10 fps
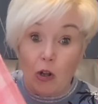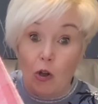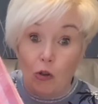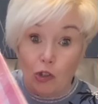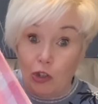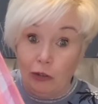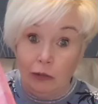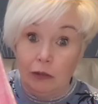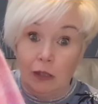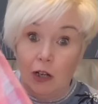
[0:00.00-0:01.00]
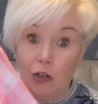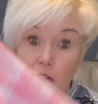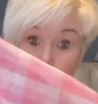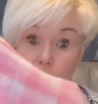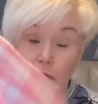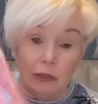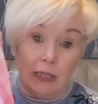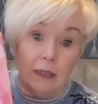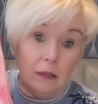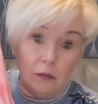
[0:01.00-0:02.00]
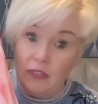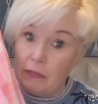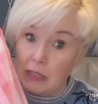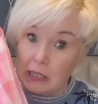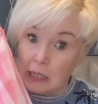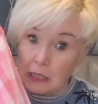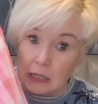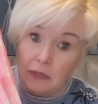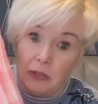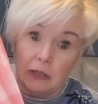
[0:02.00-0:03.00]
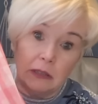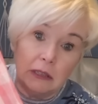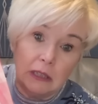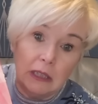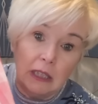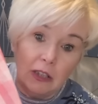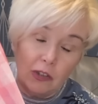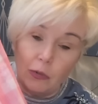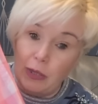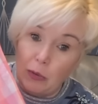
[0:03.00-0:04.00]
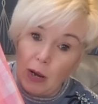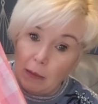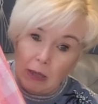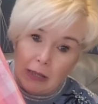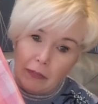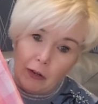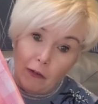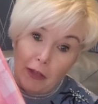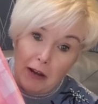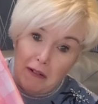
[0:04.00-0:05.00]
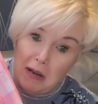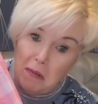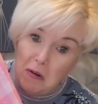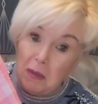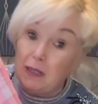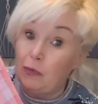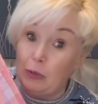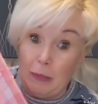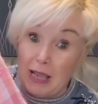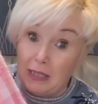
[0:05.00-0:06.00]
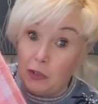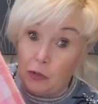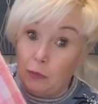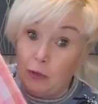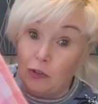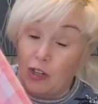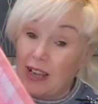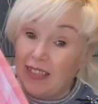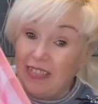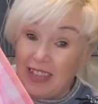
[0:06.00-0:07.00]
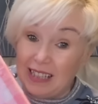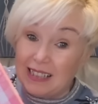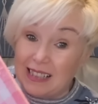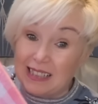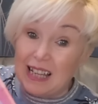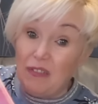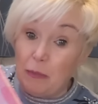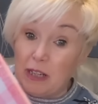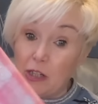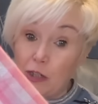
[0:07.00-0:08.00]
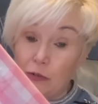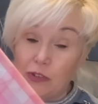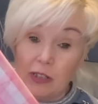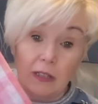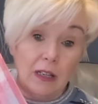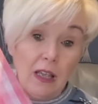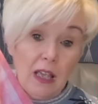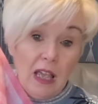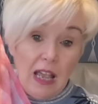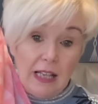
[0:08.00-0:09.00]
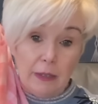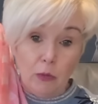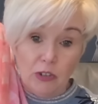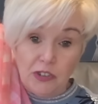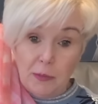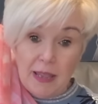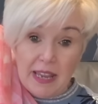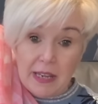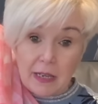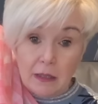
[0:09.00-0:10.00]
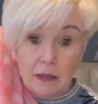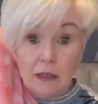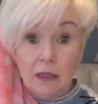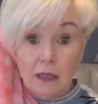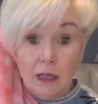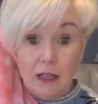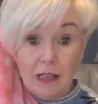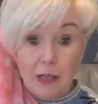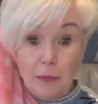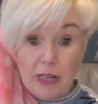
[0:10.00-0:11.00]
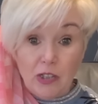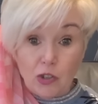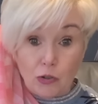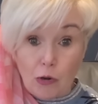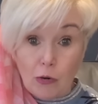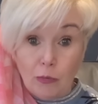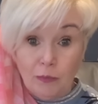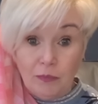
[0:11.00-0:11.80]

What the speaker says: auction on a Sunday. Very addictive. So in a way, I'm glad they're not there anymore because I was buying too much. And this has never been used. And I want to make a beach straw